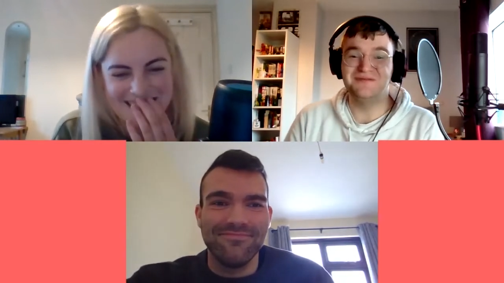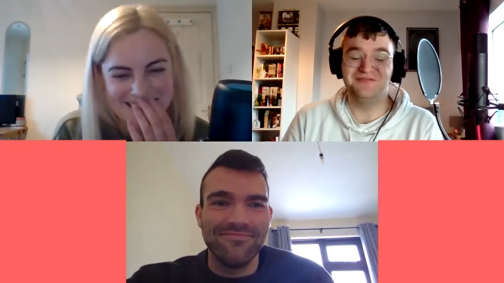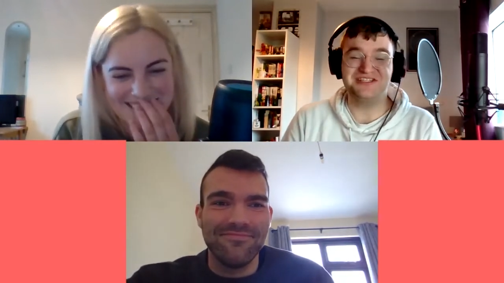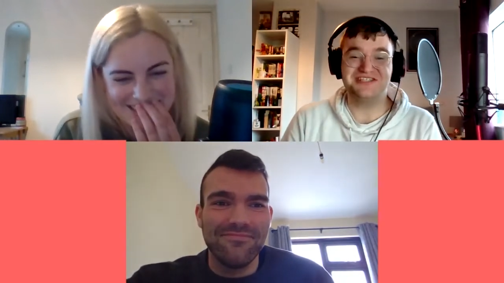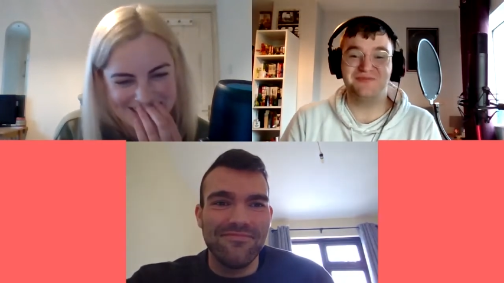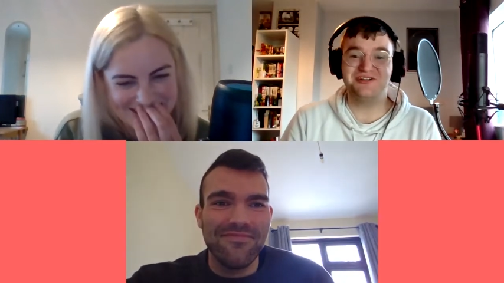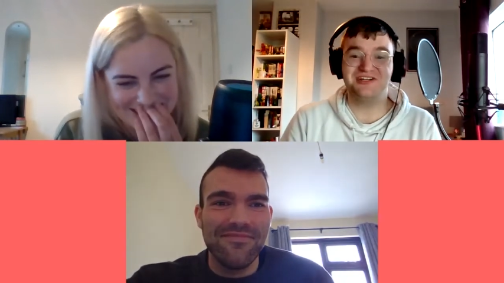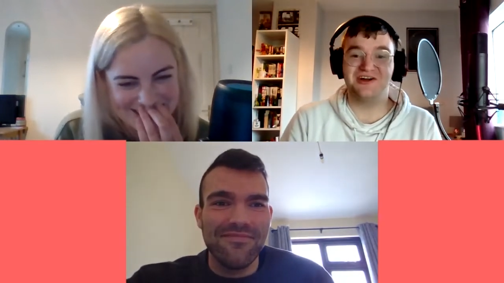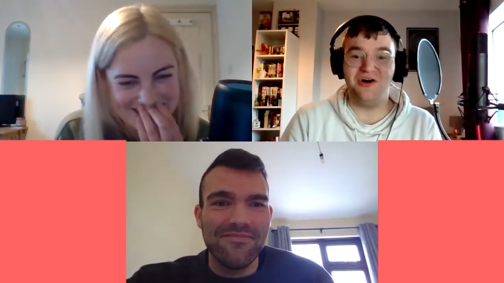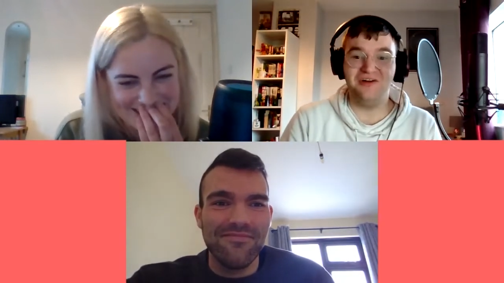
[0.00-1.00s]
Speaker 1: is much
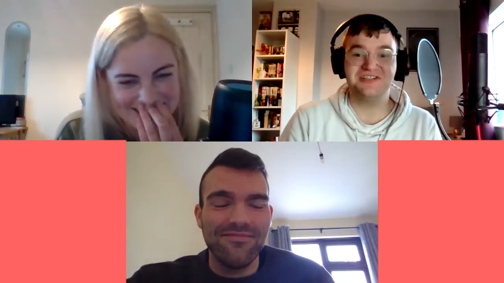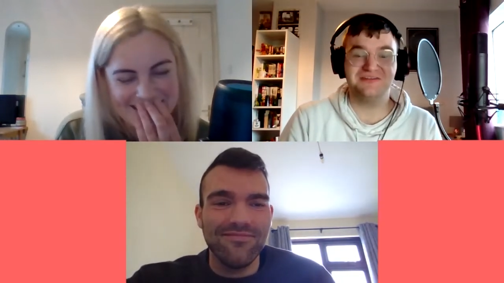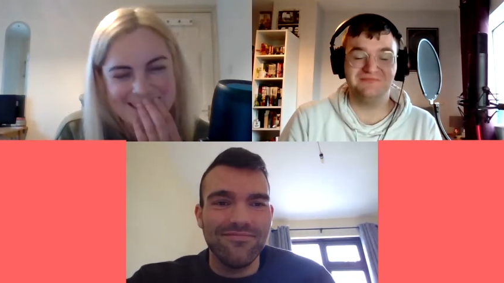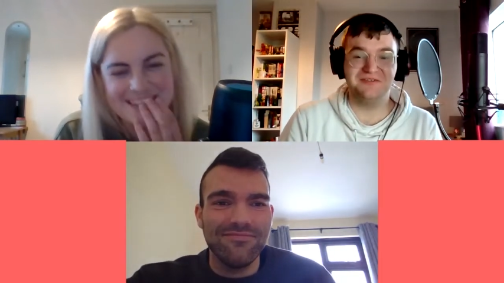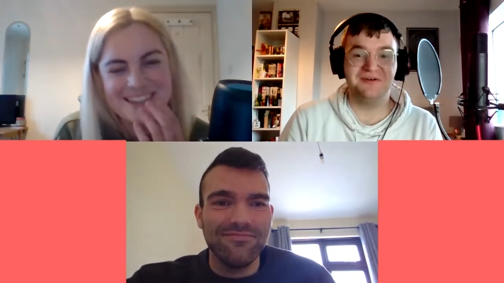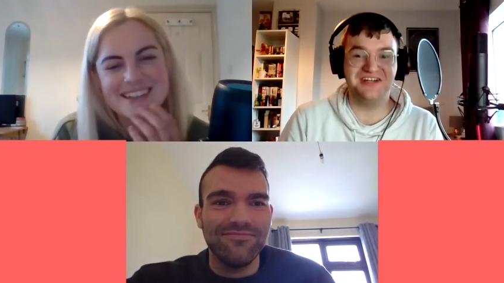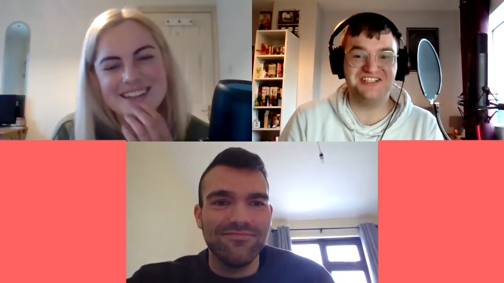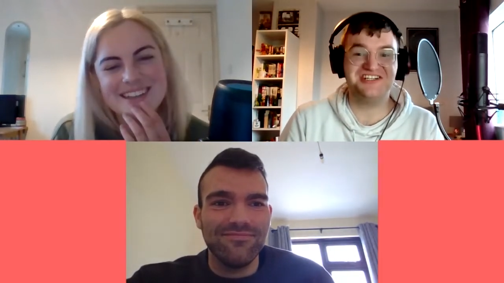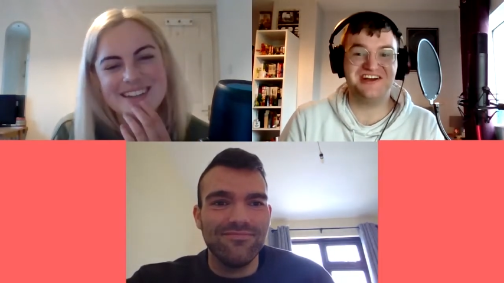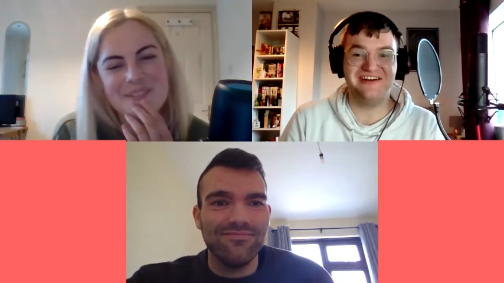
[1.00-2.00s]
like oh it's like we're
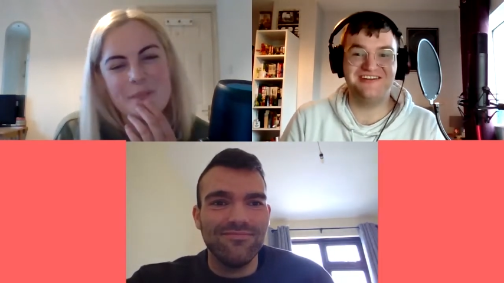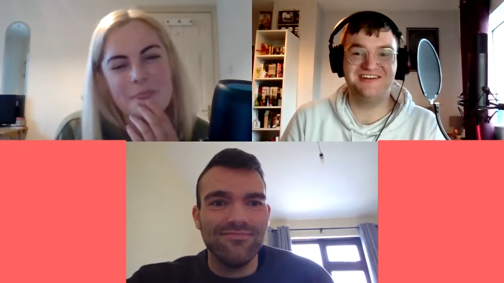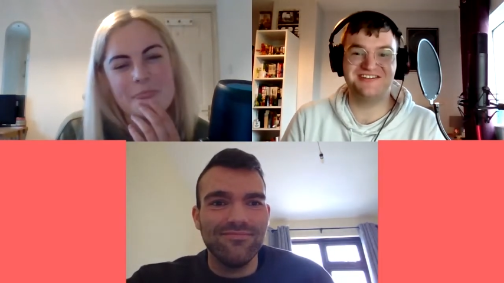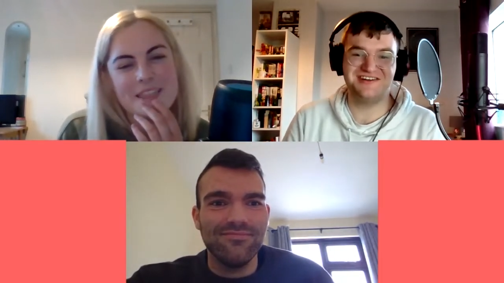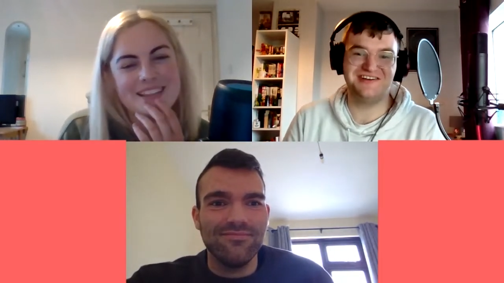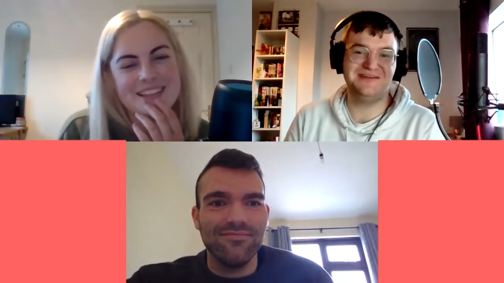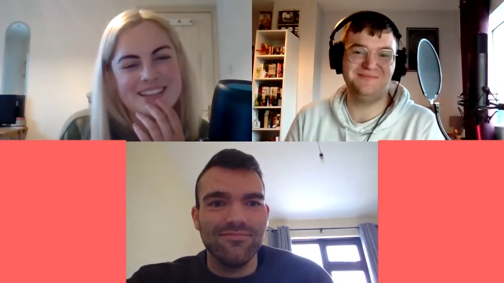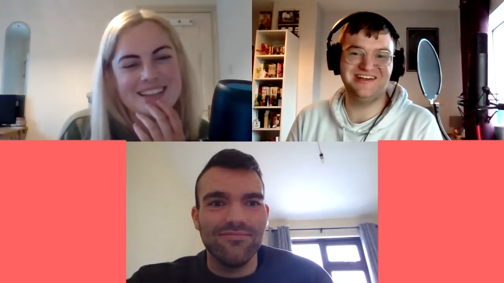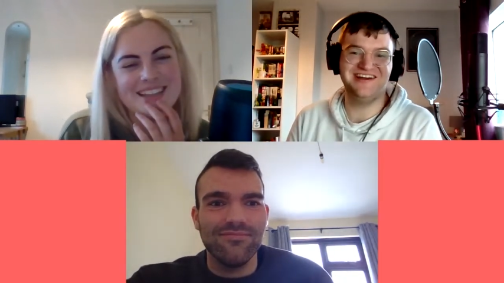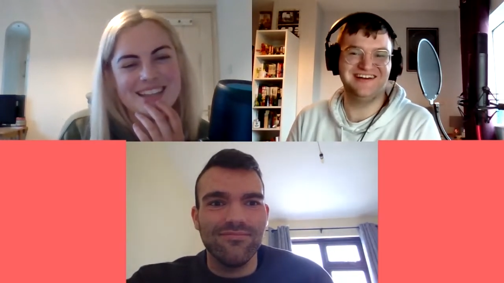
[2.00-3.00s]
vegetarian and a shot on
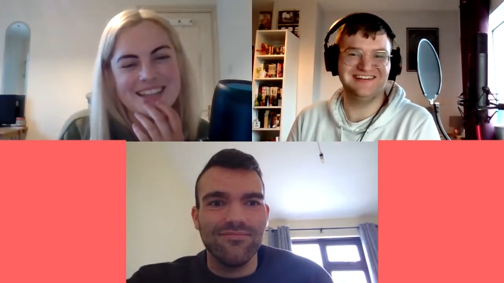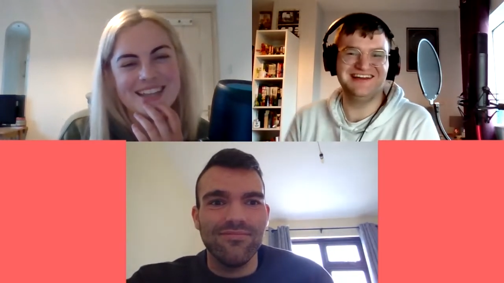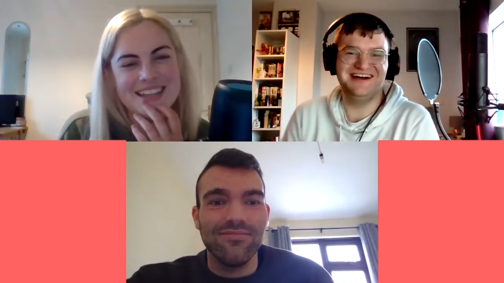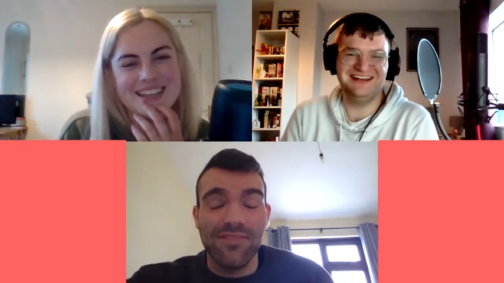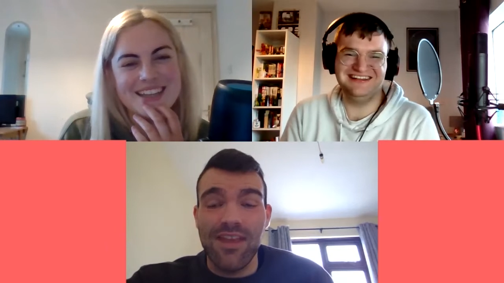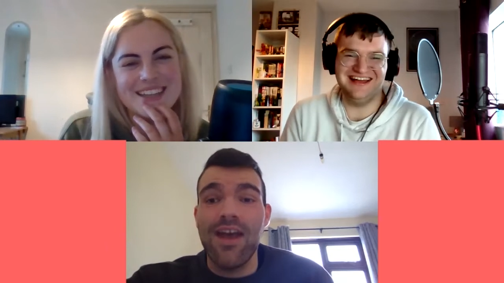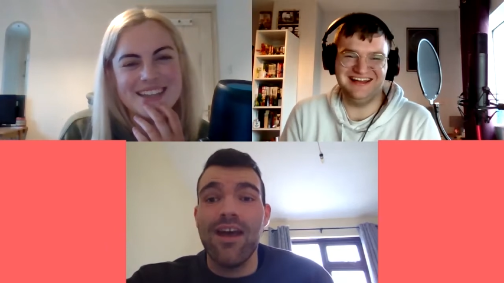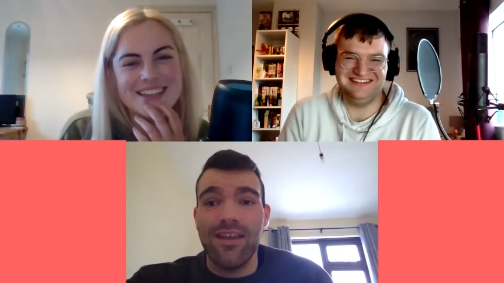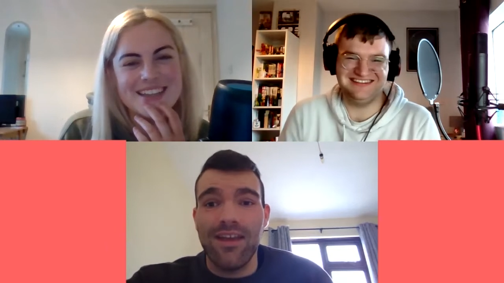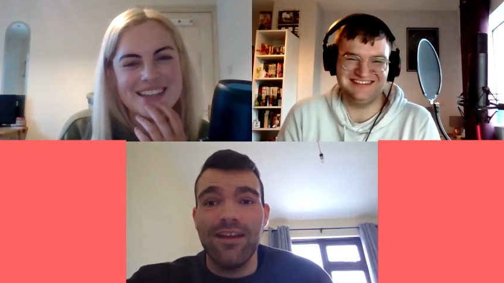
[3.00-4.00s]
my hair
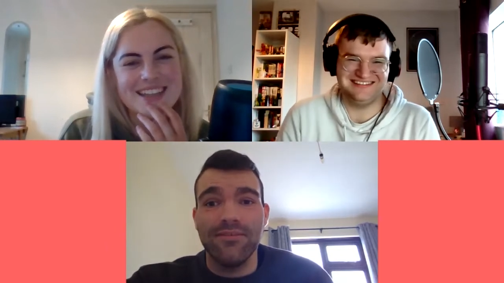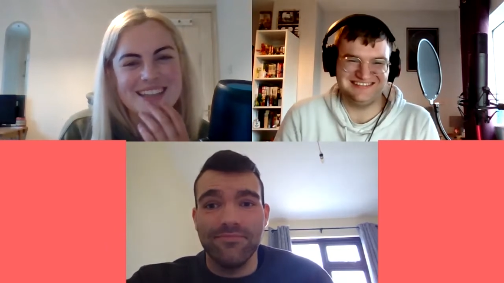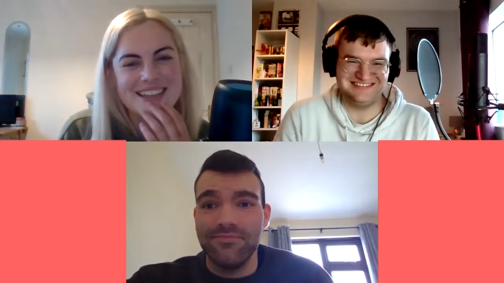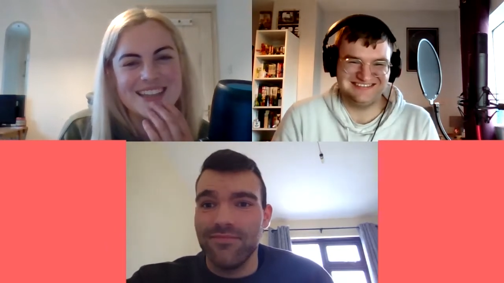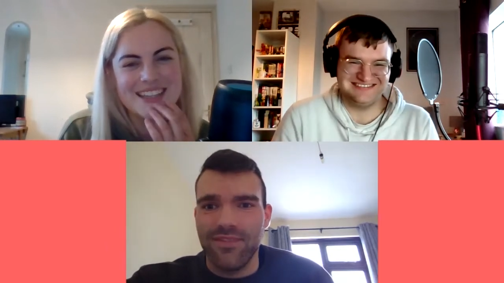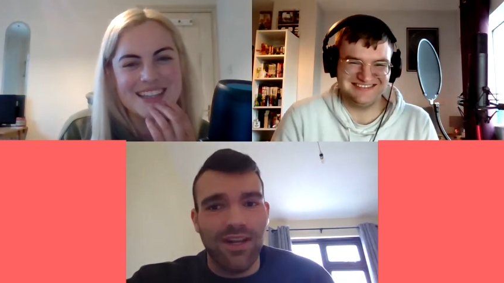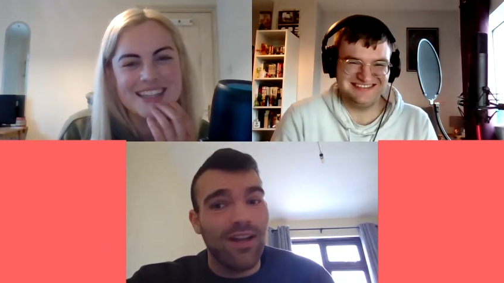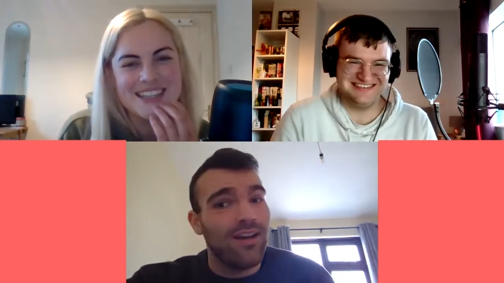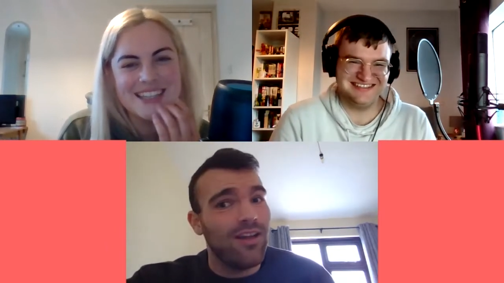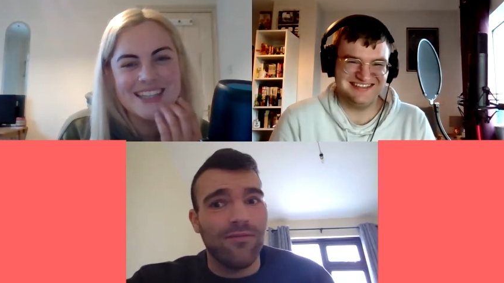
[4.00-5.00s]
yeah
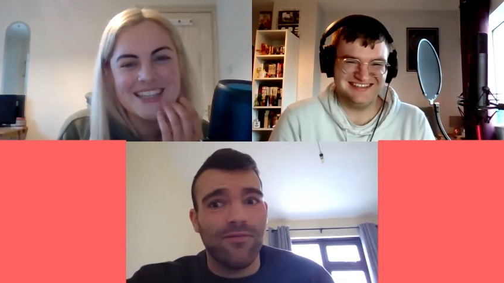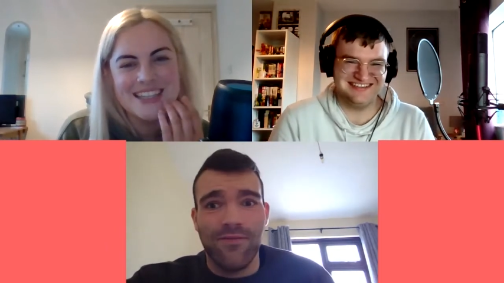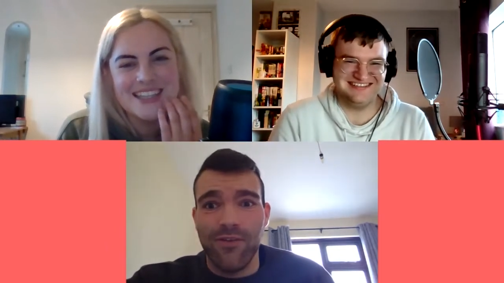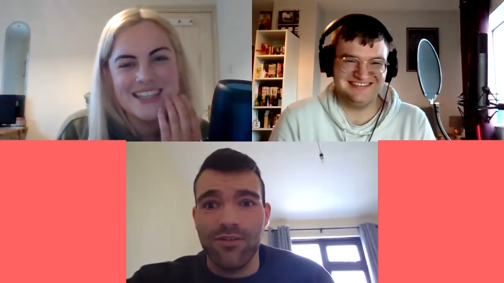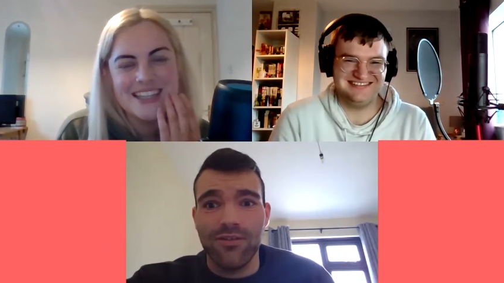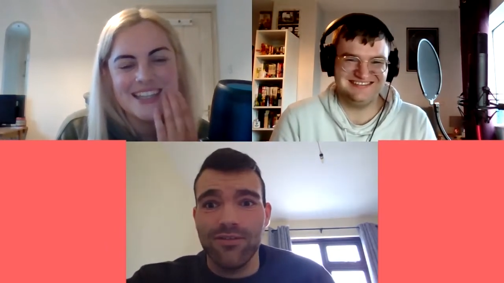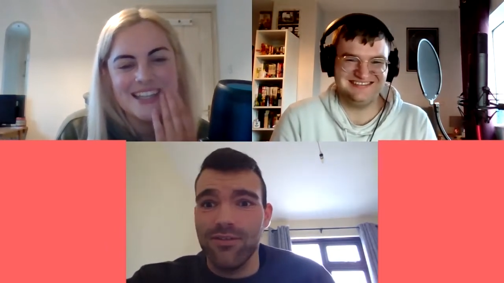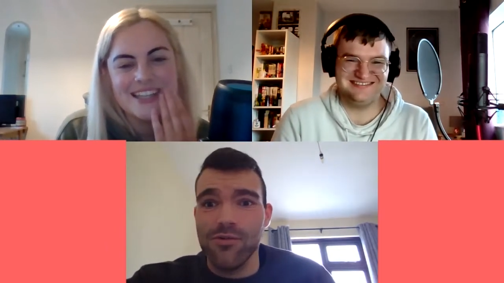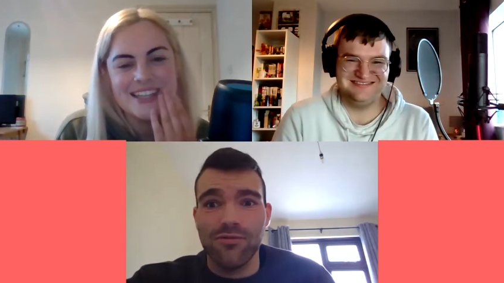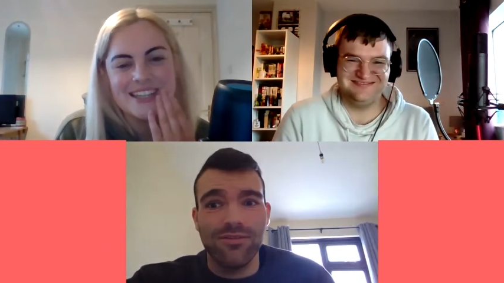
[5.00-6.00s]
not like fuck
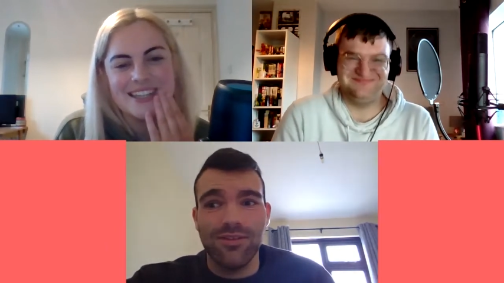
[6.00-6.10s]
no